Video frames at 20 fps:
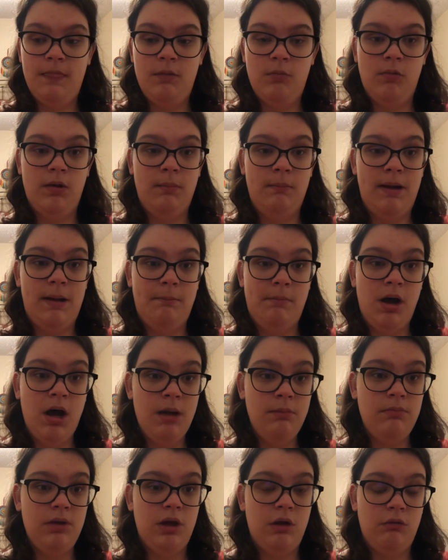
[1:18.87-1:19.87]
what my
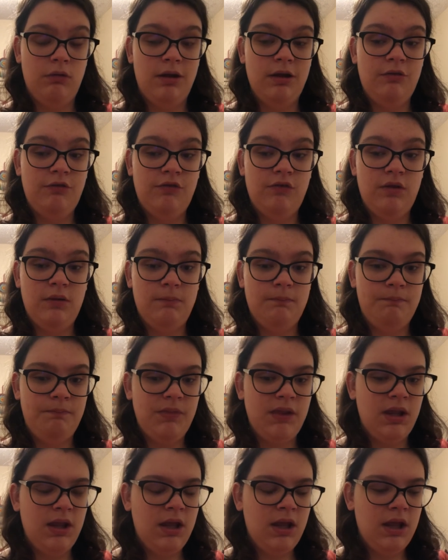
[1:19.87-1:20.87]
mom noticed
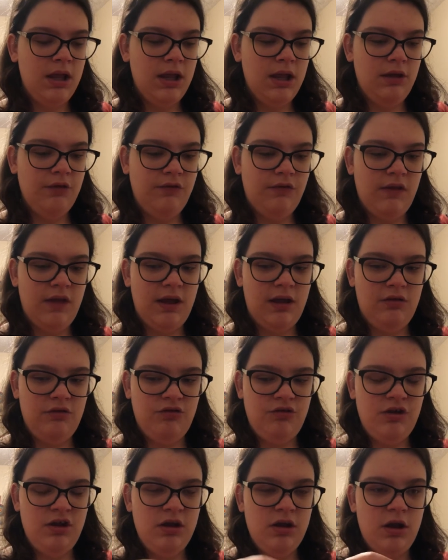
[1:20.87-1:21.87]
is that
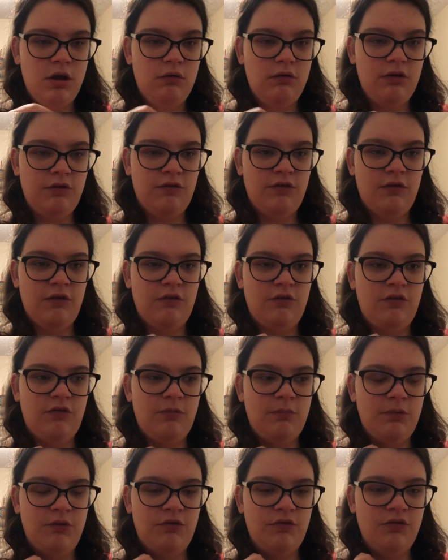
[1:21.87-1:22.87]
she noticed this
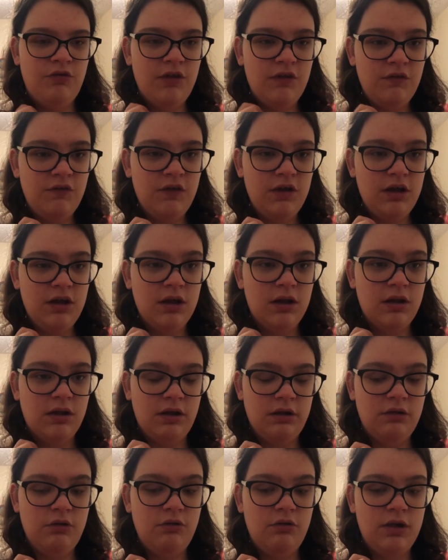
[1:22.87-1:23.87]
specific
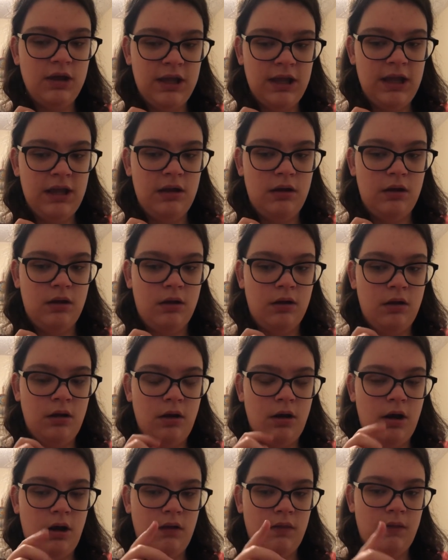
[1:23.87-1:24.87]
little kitten
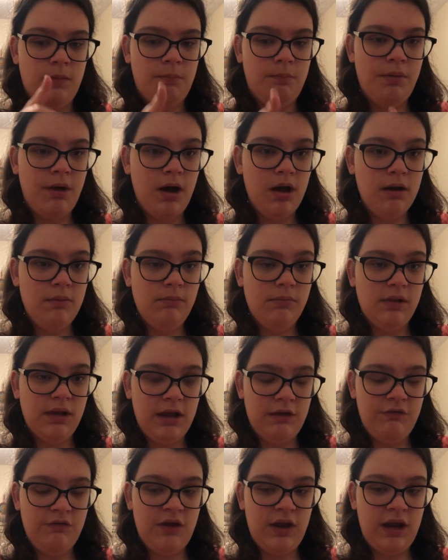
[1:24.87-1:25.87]
on the bottom
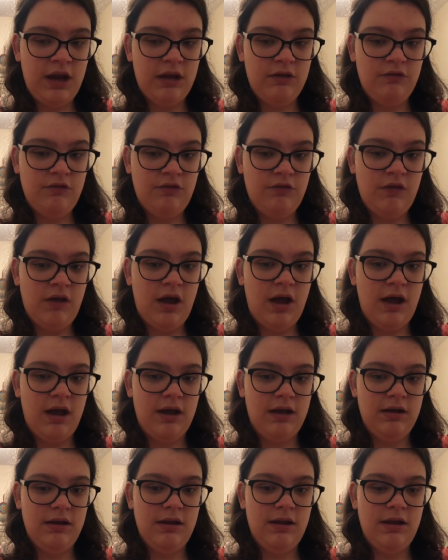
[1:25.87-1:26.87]
left-hand
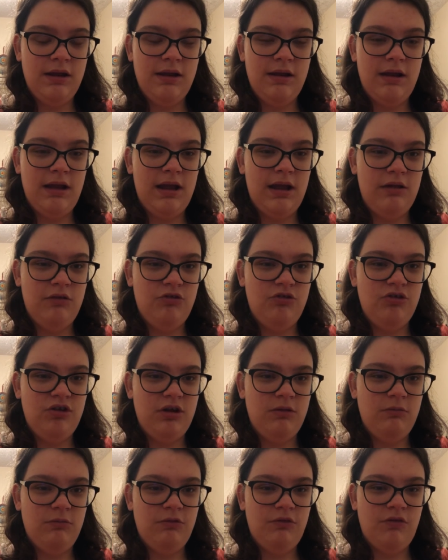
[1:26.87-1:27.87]
side, and she
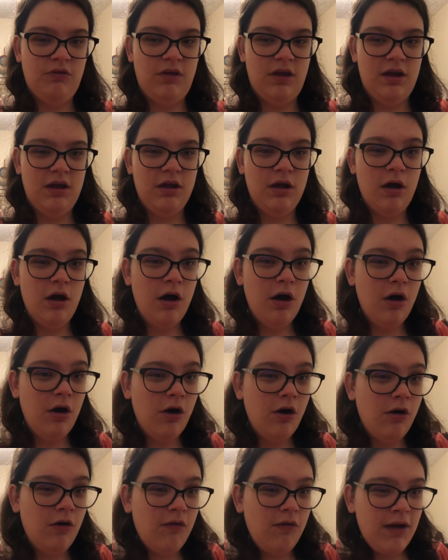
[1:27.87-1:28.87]
was like,
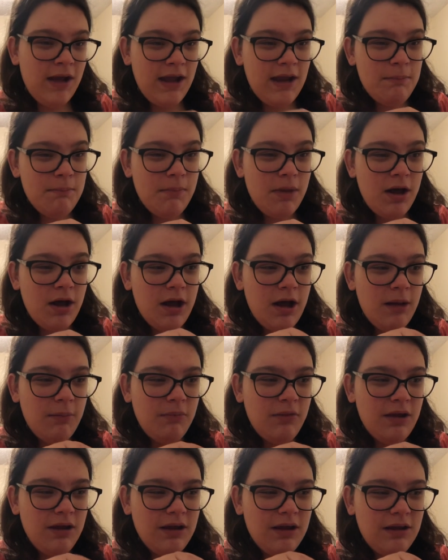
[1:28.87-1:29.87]
"Oh, hey mom,
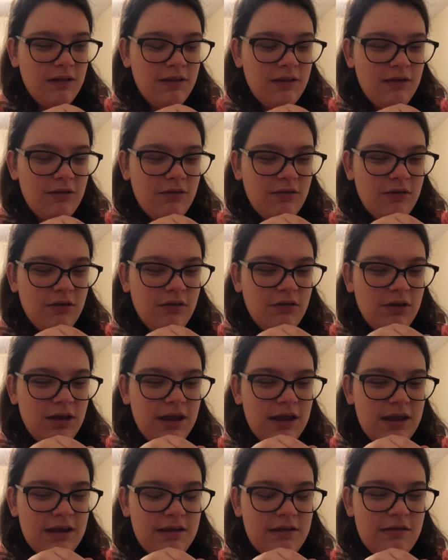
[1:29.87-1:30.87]
look at this little
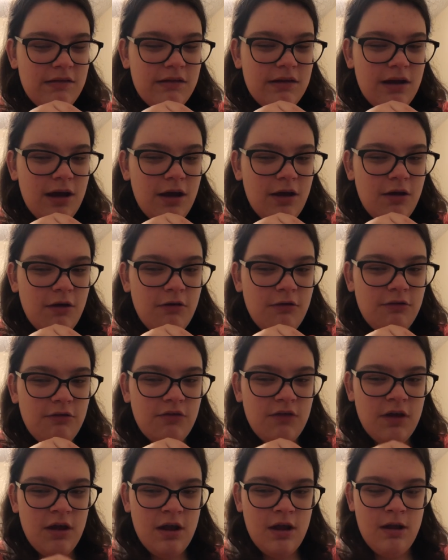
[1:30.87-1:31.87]
kitten's
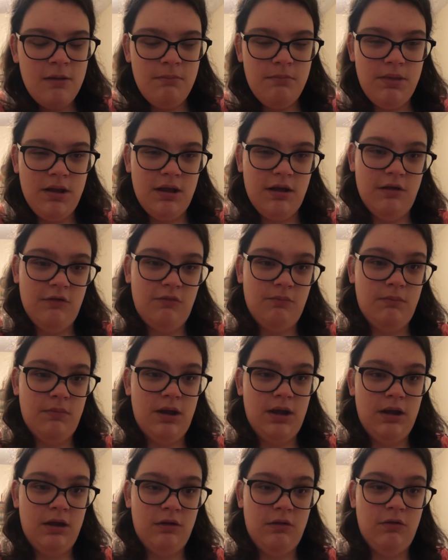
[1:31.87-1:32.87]
nose," because
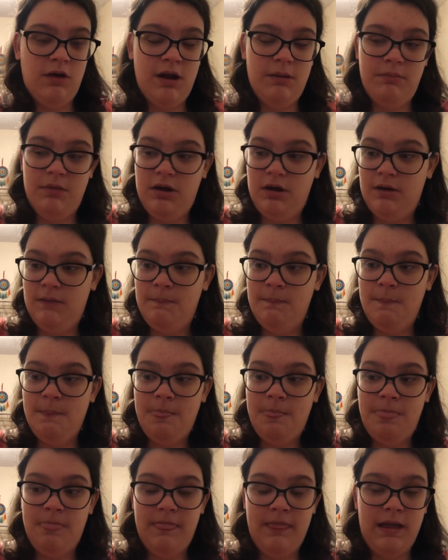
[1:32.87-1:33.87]
my grandma
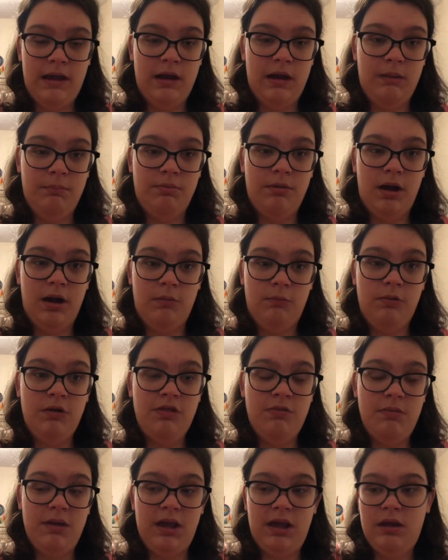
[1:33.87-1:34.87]
that I brought
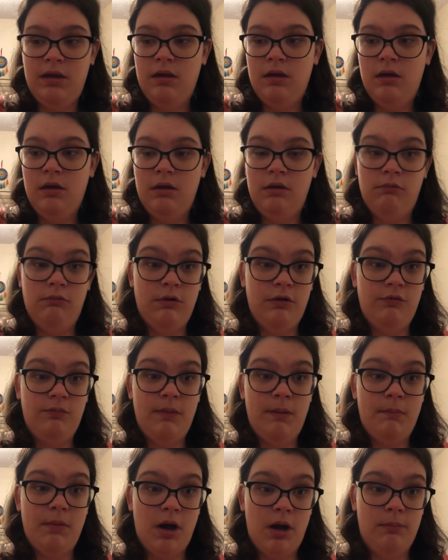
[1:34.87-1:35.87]
with me was
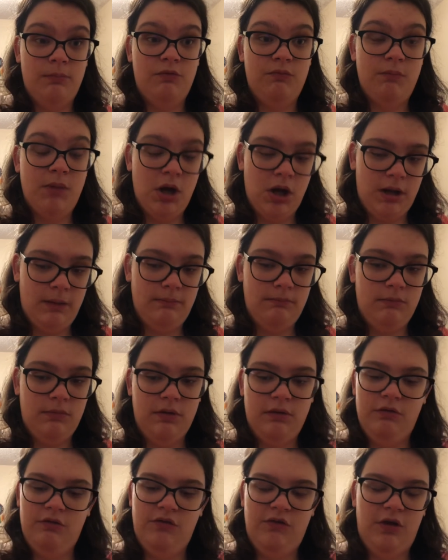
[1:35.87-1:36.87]
my mom's mom.
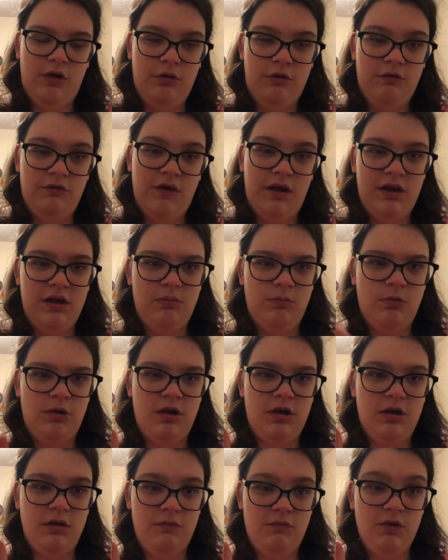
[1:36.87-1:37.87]
So if I didn't want
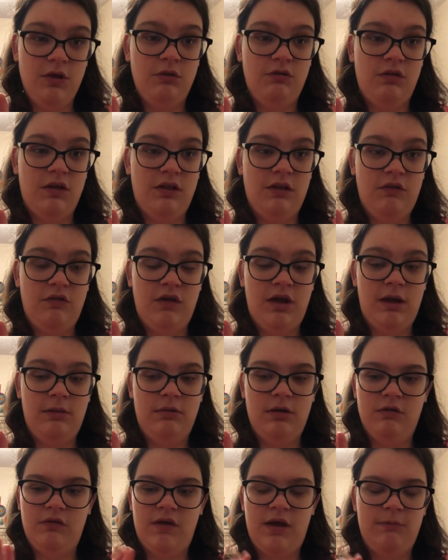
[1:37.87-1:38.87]
to confuse at the time,
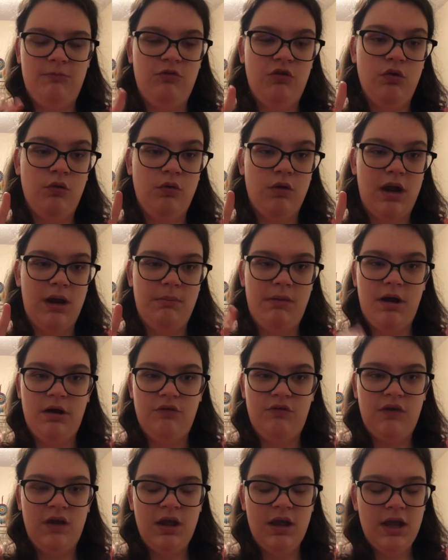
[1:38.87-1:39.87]
because I have two
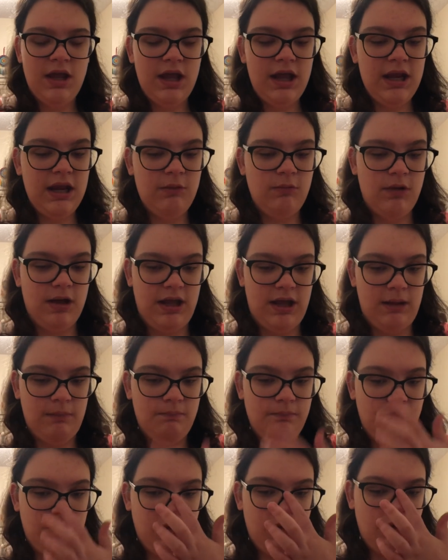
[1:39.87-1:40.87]
grandmas. Anyway,
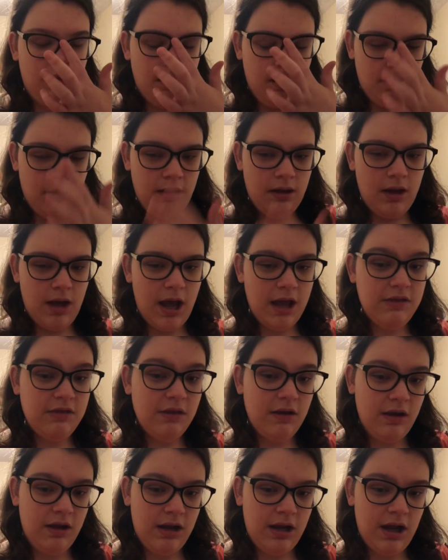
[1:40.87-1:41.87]
I
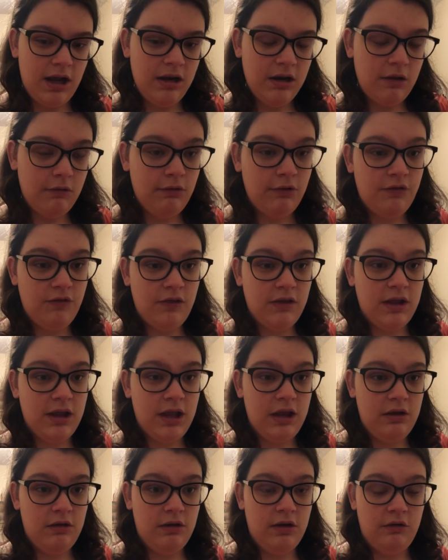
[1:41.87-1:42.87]
thought, and I noticed the
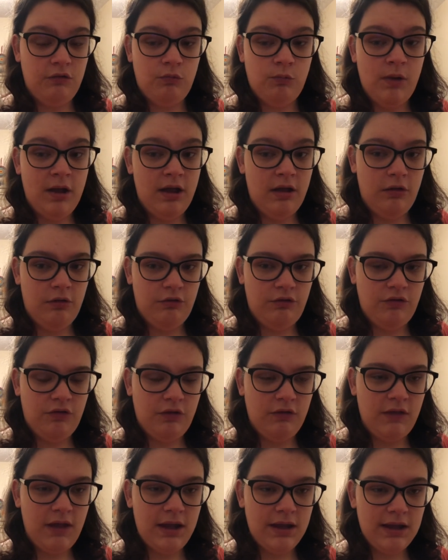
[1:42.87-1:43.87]
kitten as well,
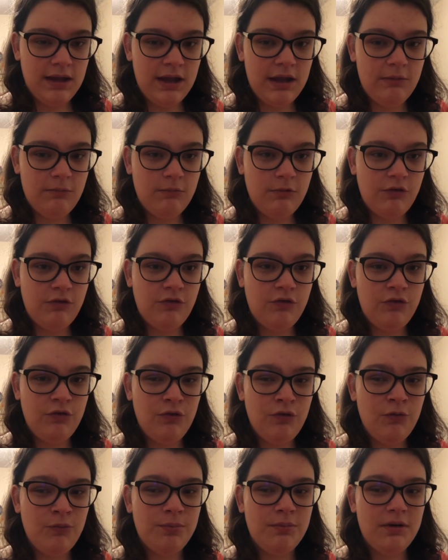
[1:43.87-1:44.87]
so that kitten was
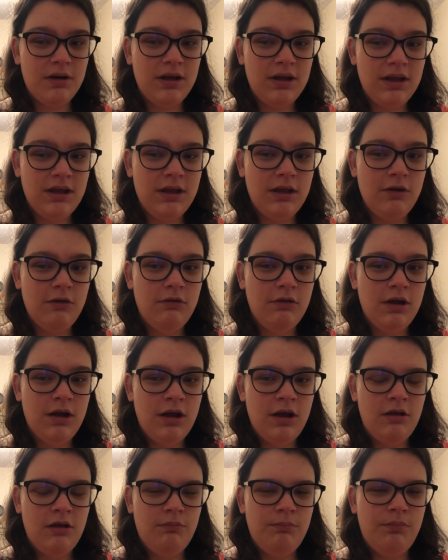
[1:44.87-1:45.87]
super cute,
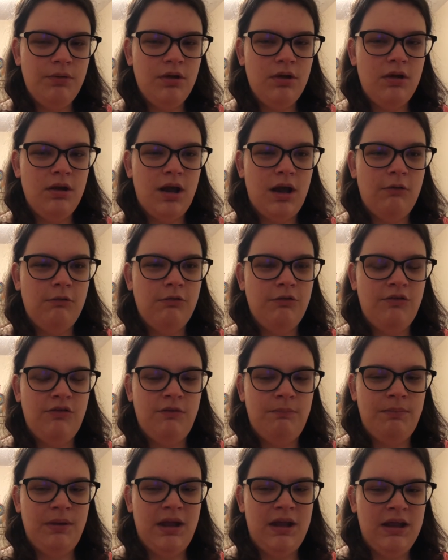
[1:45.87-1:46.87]
but I was
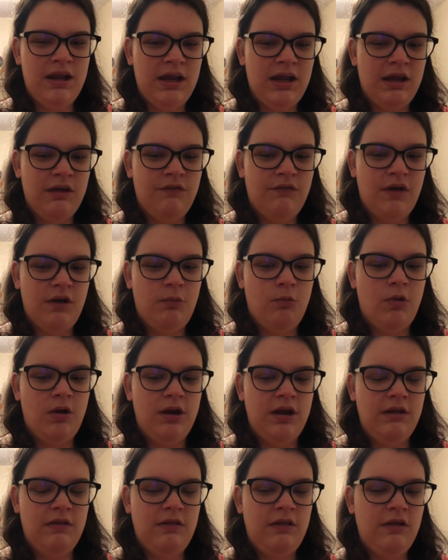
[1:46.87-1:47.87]
debating if I
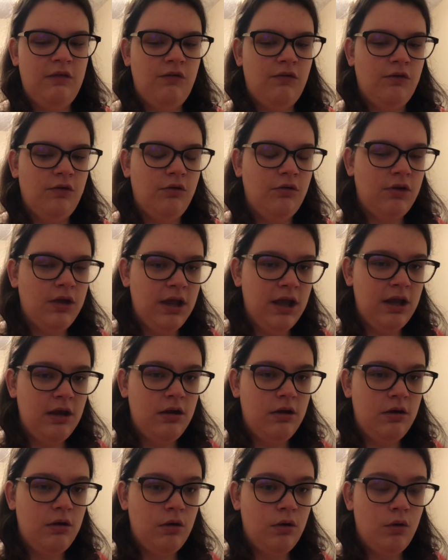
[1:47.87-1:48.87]
wanted this little
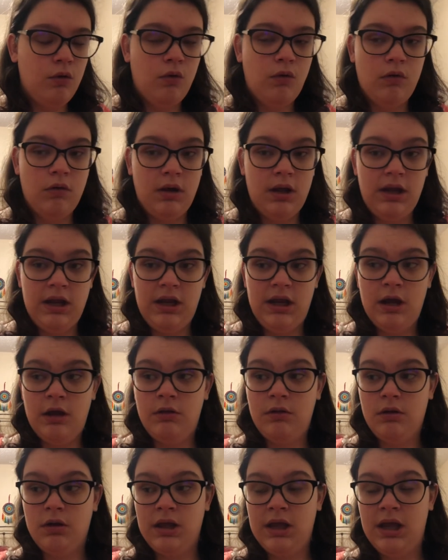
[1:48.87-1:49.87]
kitten or any
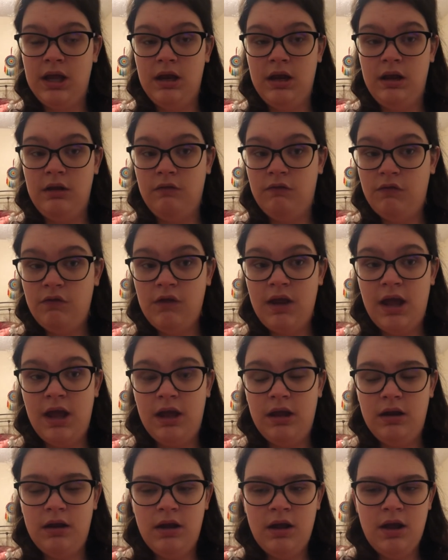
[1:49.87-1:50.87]
other kitten
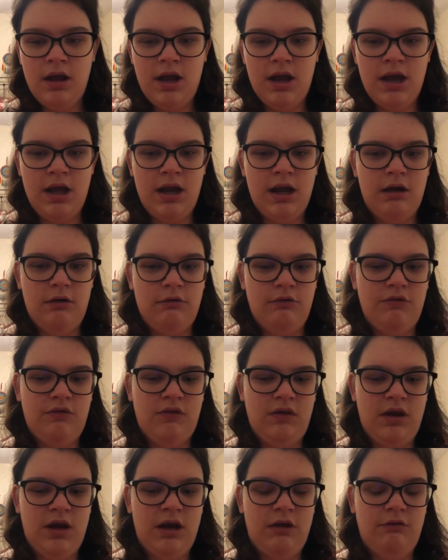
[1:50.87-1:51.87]
instead. And I
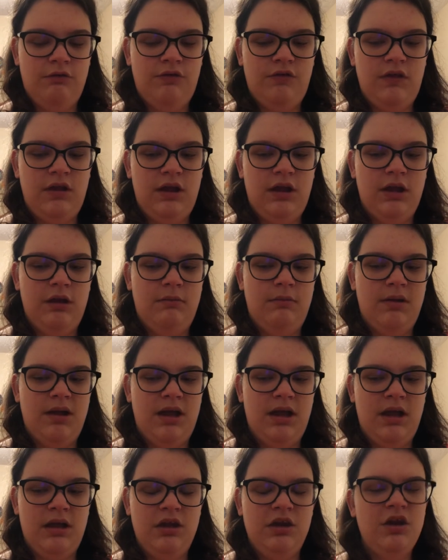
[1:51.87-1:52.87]
was thinking in my
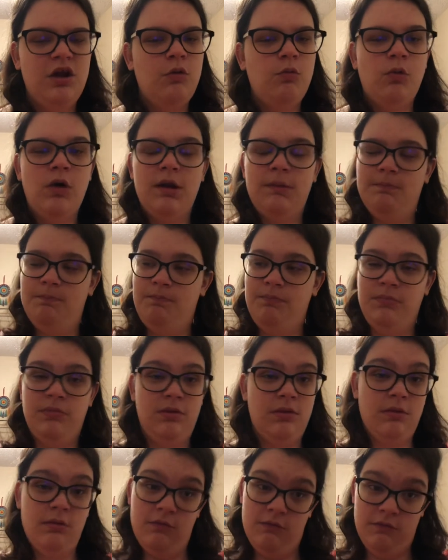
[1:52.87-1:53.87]
head, you know what?
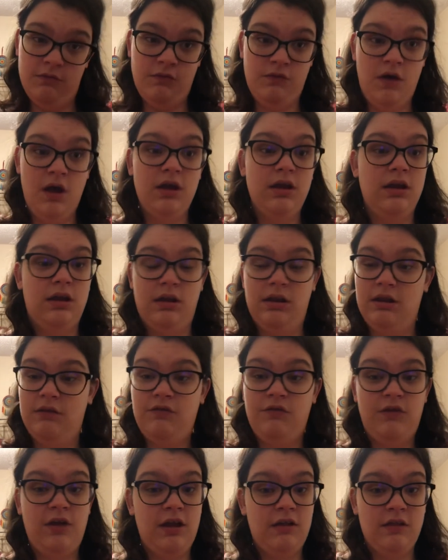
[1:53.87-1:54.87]
Fuck it,
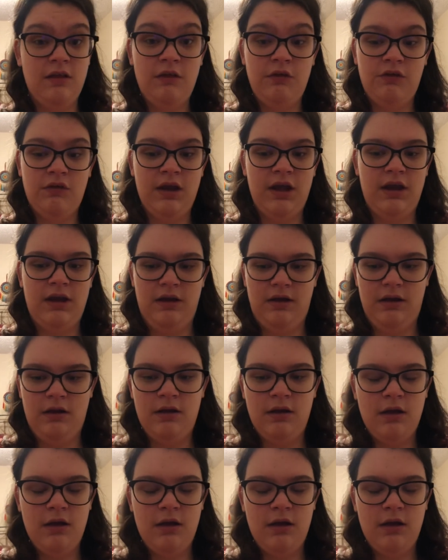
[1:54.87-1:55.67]
let's take this kitten.